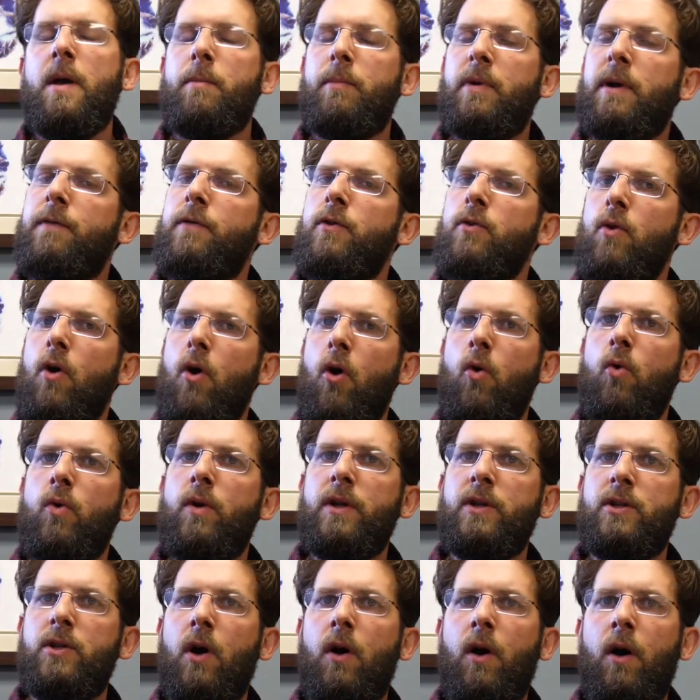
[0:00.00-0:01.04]
But if you own
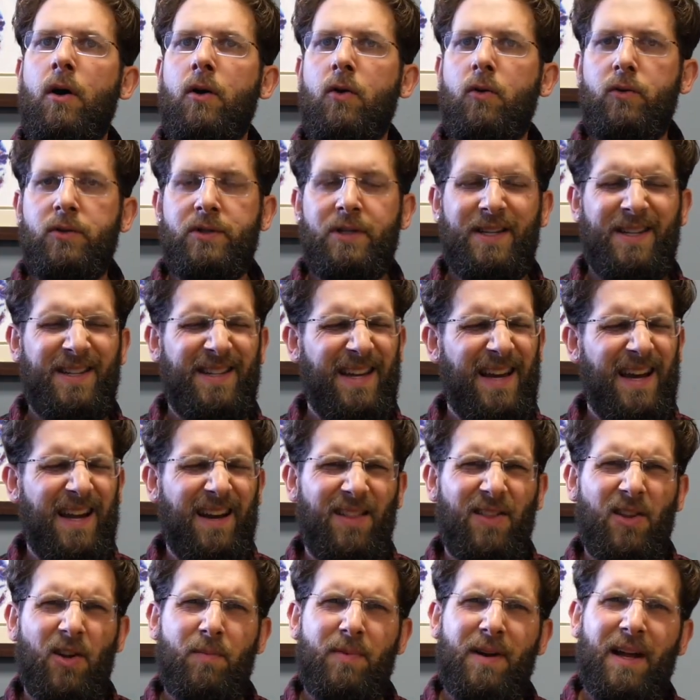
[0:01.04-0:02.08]
a dog who's, again, a
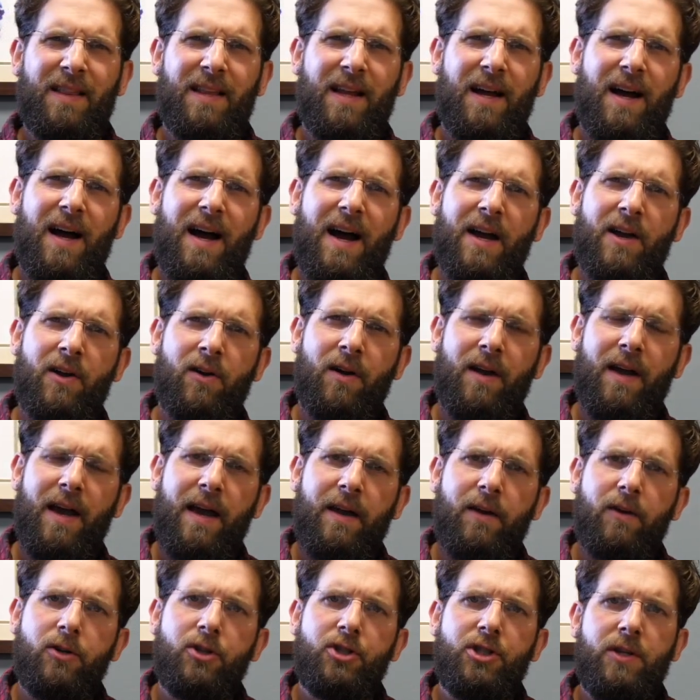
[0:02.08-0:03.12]
little bit on the higher
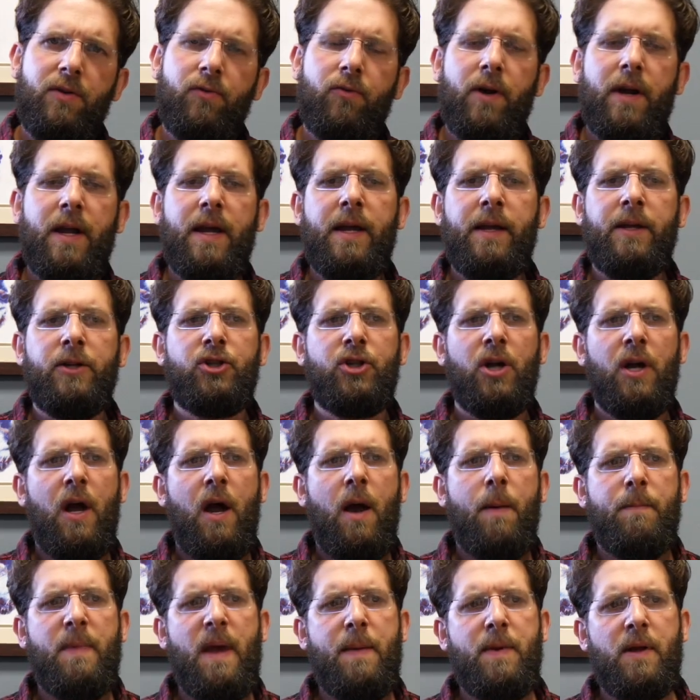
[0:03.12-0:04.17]
energy range,
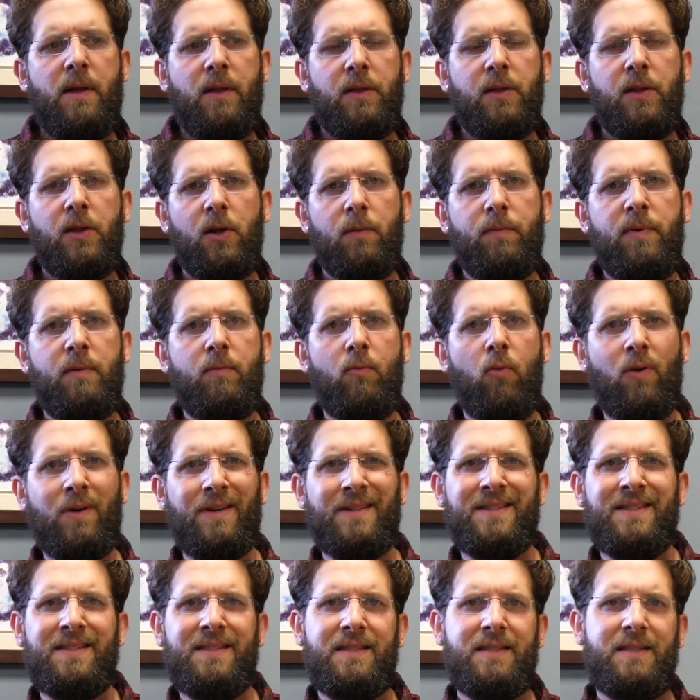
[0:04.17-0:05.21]
maybe a little bit more
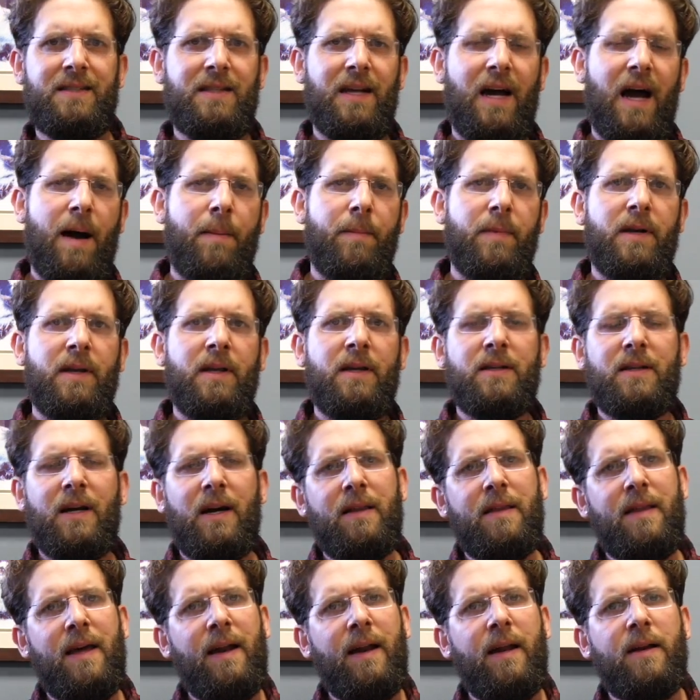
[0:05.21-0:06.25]
dominant
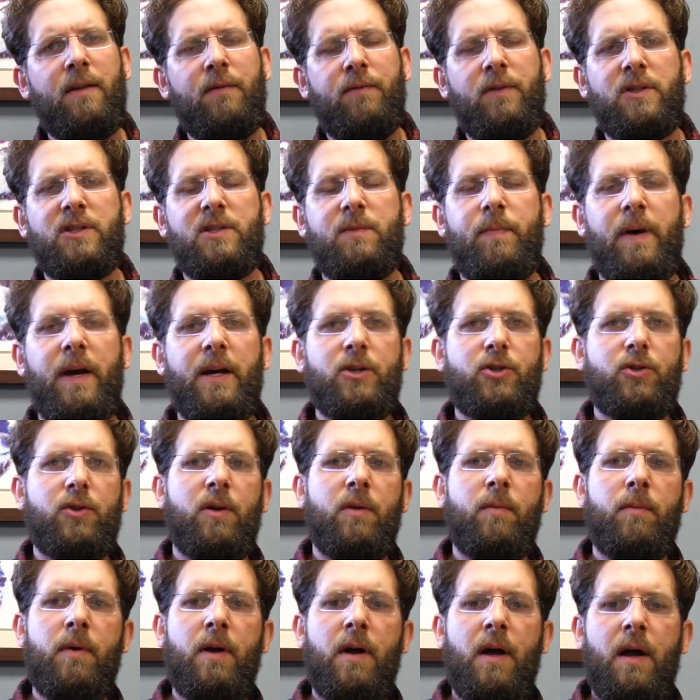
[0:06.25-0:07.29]
on that end of the
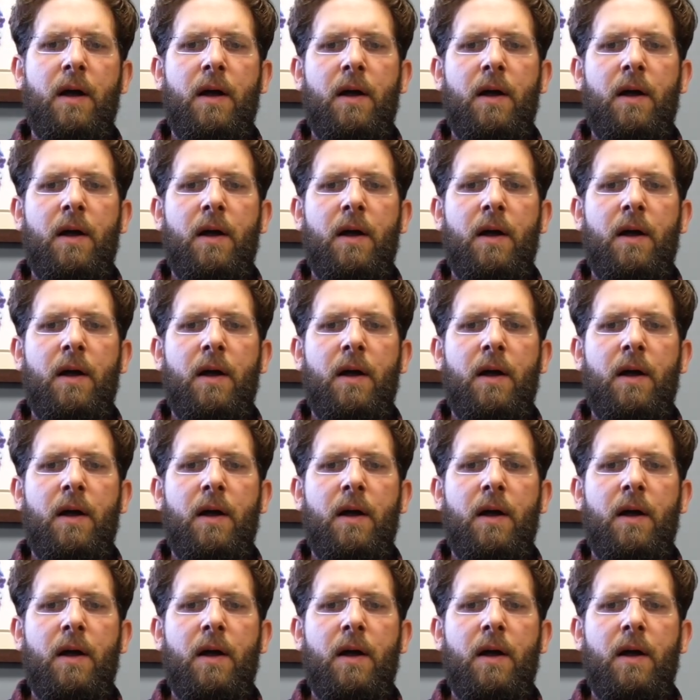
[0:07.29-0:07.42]
spectrum,